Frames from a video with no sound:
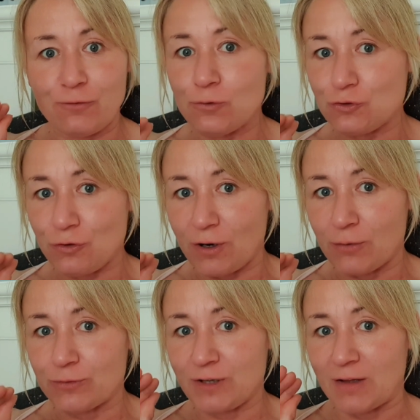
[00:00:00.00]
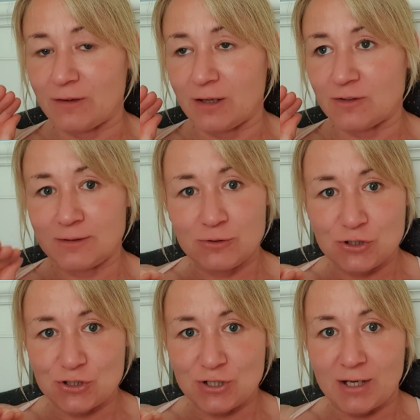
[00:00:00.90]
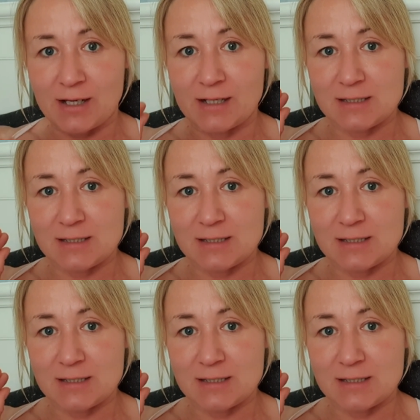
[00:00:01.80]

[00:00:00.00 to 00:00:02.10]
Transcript: food trials and the exclusion diet.